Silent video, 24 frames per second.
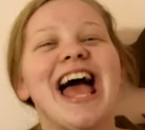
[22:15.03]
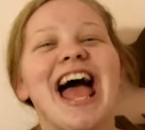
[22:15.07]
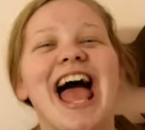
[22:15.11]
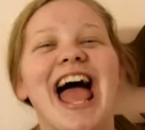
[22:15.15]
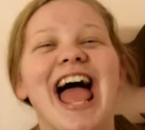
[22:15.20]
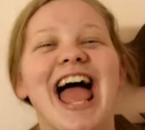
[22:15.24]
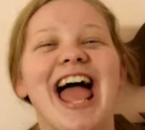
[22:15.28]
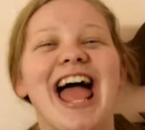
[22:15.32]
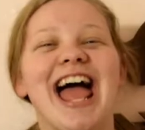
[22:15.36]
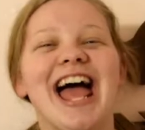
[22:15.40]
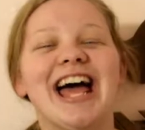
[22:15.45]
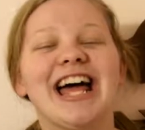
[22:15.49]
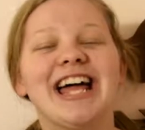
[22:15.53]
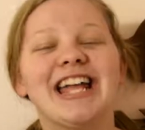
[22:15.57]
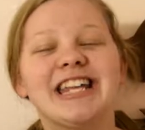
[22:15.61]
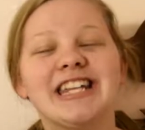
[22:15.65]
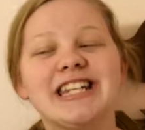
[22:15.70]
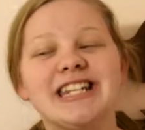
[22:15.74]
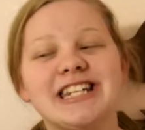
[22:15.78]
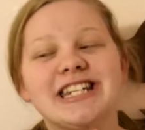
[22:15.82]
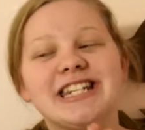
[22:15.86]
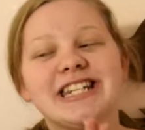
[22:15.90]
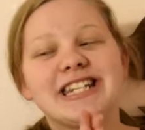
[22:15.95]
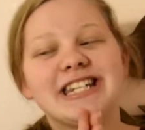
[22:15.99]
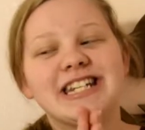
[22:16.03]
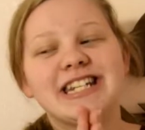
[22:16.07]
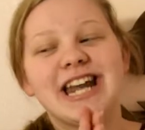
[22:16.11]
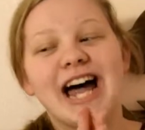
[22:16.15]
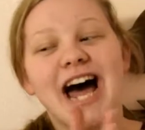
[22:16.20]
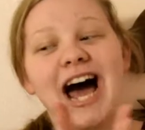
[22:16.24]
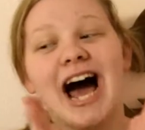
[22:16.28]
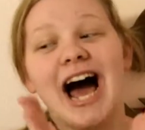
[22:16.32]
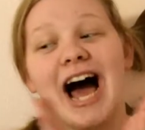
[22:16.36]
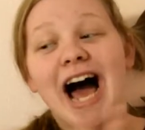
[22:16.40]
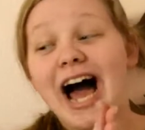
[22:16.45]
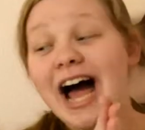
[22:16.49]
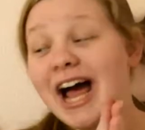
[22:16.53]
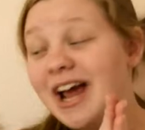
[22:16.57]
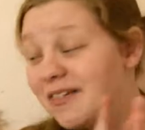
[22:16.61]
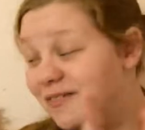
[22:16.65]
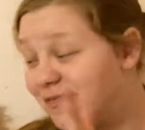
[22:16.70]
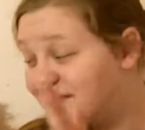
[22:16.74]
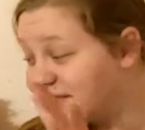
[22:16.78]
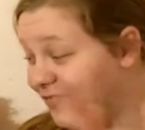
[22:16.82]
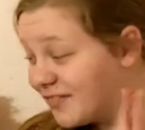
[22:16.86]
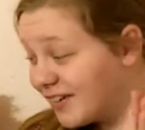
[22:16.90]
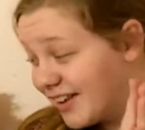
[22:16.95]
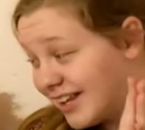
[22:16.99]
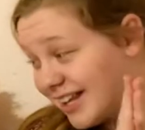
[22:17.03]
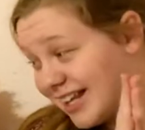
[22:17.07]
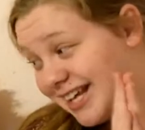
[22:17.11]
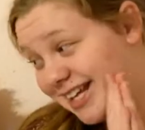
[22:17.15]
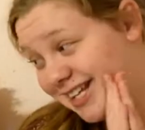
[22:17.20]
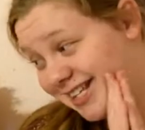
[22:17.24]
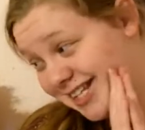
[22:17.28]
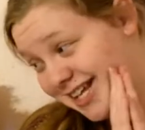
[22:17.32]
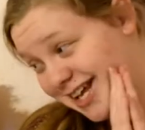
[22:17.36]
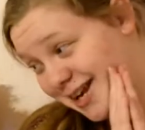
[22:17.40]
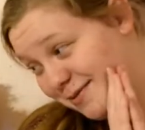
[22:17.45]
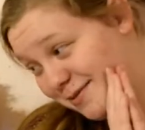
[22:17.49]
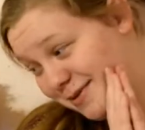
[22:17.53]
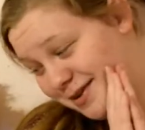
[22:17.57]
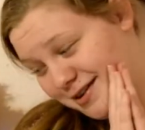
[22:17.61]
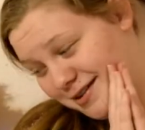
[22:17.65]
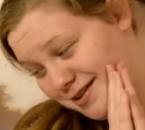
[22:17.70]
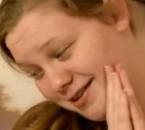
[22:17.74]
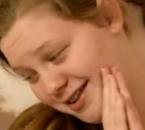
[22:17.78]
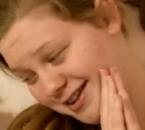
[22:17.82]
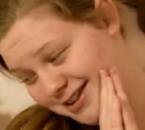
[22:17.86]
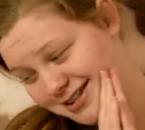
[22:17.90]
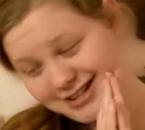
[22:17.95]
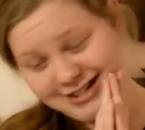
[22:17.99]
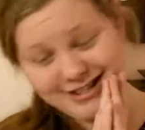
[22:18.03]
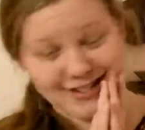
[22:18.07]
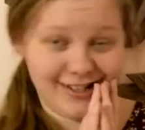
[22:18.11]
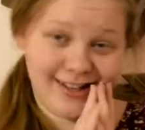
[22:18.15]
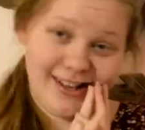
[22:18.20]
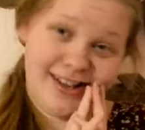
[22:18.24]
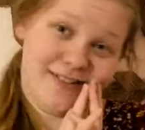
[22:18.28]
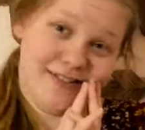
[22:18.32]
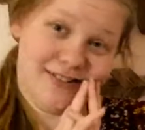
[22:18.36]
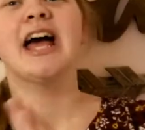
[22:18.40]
And I'm really excited about all these things. I can't